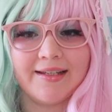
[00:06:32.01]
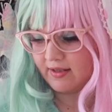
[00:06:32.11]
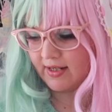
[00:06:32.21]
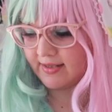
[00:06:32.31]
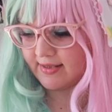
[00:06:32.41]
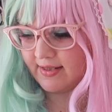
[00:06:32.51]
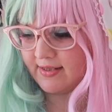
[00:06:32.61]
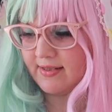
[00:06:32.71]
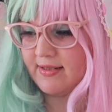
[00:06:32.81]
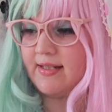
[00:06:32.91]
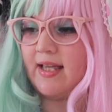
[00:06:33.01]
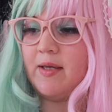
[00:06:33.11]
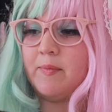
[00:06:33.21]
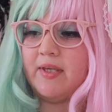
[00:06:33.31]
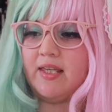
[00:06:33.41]
Next is this
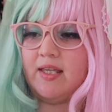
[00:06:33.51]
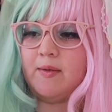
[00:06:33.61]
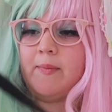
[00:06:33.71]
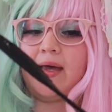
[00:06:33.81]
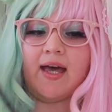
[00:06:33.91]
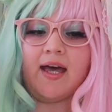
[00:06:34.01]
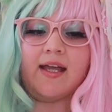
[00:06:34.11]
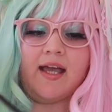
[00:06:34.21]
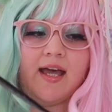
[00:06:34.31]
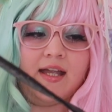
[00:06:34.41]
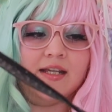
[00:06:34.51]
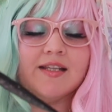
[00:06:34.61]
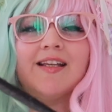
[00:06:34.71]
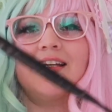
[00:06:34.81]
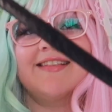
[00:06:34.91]
AP bag, and it
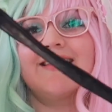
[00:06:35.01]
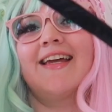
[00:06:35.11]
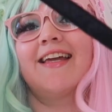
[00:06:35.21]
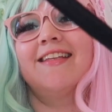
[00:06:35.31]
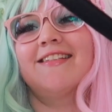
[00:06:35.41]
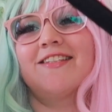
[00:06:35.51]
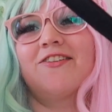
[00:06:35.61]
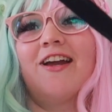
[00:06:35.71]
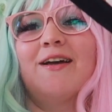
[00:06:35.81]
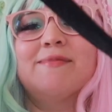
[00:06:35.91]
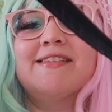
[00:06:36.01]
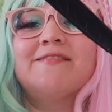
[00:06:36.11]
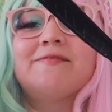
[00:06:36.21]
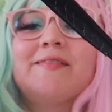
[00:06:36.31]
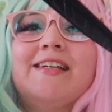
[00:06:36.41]
looks like the straps
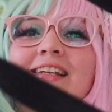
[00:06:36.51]
have been